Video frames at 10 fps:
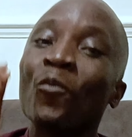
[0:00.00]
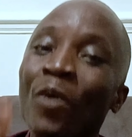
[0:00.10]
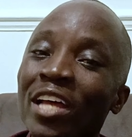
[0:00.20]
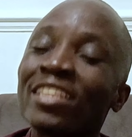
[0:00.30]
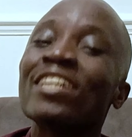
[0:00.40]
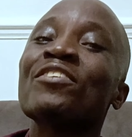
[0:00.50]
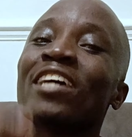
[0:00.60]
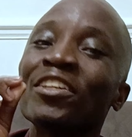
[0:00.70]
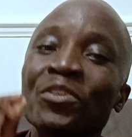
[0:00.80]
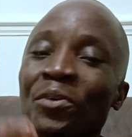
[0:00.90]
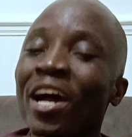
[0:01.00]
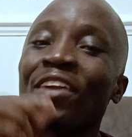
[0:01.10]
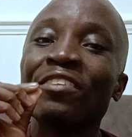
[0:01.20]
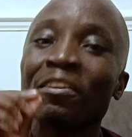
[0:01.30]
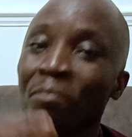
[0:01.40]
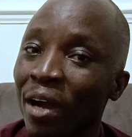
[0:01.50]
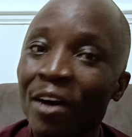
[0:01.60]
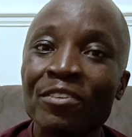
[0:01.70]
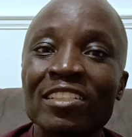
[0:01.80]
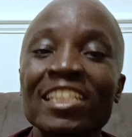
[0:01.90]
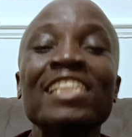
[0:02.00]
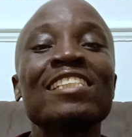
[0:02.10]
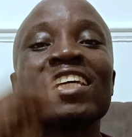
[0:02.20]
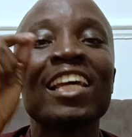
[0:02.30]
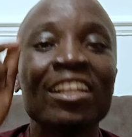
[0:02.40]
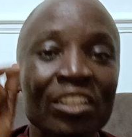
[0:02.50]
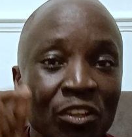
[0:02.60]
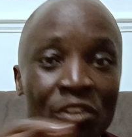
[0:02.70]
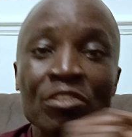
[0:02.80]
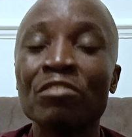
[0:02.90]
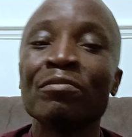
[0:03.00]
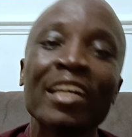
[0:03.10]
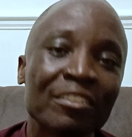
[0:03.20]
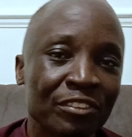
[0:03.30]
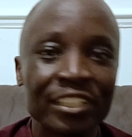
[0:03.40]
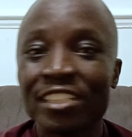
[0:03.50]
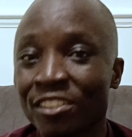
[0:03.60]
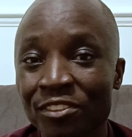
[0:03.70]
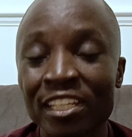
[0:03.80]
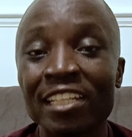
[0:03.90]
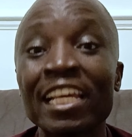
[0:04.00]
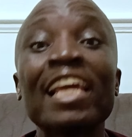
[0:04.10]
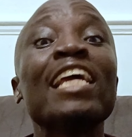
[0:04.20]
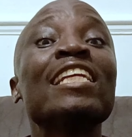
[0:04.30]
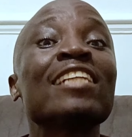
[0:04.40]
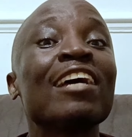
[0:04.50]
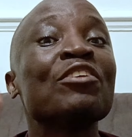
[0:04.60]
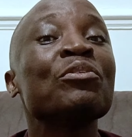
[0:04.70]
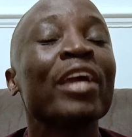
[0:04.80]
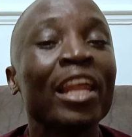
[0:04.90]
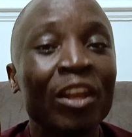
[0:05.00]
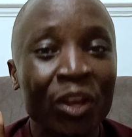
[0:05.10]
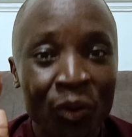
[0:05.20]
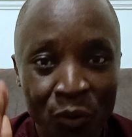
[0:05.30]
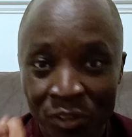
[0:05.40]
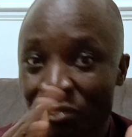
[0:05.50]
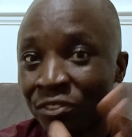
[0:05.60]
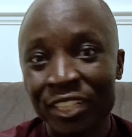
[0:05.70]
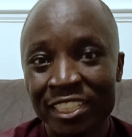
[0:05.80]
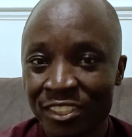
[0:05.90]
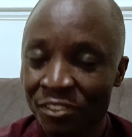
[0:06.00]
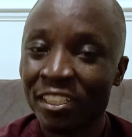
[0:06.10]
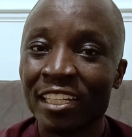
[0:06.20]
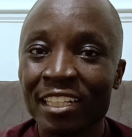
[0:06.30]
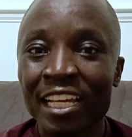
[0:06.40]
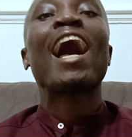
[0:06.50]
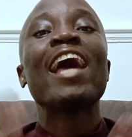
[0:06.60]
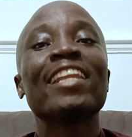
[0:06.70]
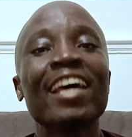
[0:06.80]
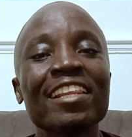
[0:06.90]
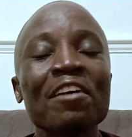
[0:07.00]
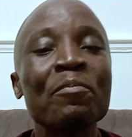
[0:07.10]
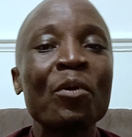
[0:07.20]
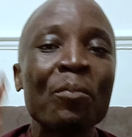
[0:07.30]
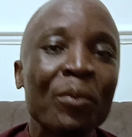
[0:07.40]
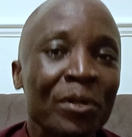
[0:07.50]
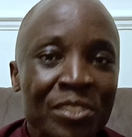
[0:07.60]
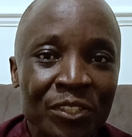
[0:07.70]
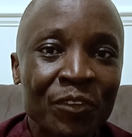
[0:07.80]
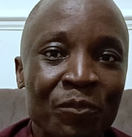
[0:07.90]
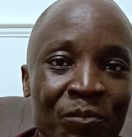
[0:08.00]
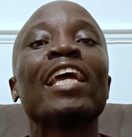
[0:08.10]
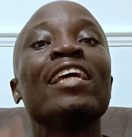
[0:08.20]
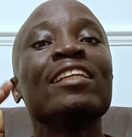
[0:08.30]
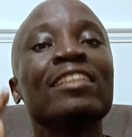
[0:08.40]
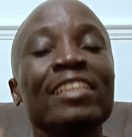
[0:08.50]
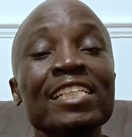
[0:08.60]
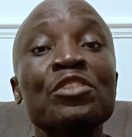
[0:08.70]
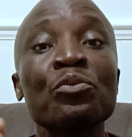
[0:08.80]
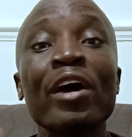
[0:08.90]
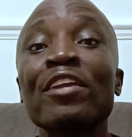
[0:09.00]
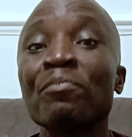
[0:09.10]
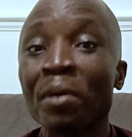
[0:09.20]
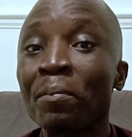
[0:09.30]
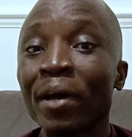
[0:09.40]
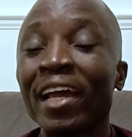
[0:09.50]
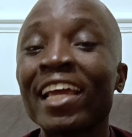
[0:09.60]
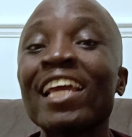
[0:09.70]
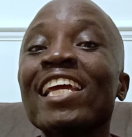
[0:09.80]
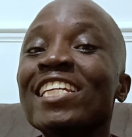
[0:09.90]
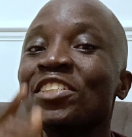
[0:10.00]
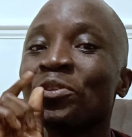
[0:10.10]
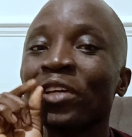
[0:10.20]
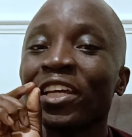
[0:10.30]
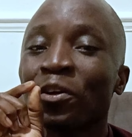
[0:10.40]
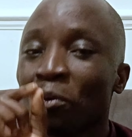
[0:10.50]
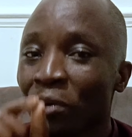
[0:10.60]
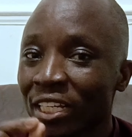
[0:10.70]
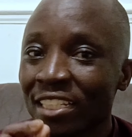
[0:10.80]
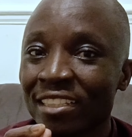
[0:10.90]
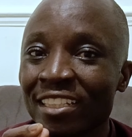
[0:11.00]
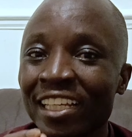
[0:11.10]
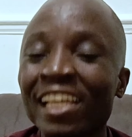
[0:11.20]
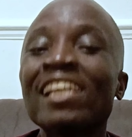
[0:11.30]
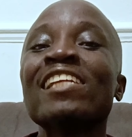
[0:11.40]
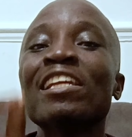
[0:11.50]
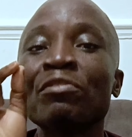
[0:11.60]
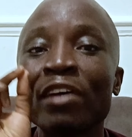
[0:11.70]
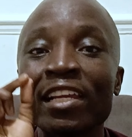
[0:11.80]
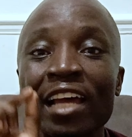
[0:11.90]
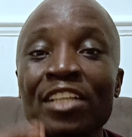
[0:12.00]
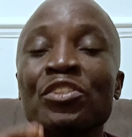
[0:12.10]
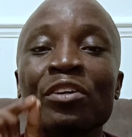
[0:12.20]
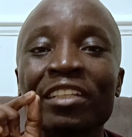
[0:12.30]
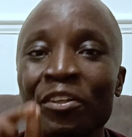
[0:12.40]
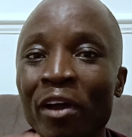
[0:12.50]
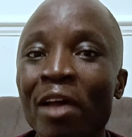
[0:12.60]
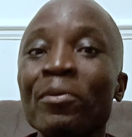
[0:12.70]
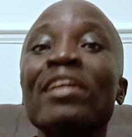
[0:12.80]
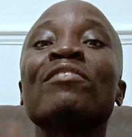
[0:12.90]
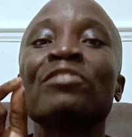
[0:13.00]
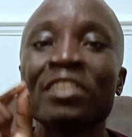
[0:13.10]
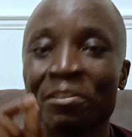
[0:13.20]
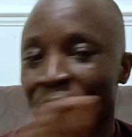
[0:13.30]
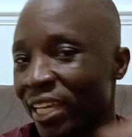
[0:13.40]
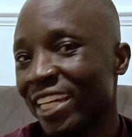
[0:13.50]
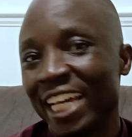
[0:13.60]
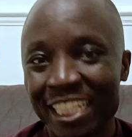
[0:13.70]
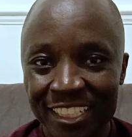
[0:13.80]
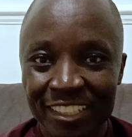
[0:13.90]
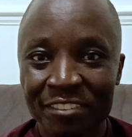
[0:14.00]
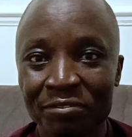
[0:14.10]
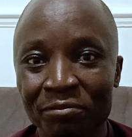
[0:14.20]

£1,200 is a lot of money for a student. It can do a lot for a student. Another proposal in this white paper is to increase the financial requirement for dependents.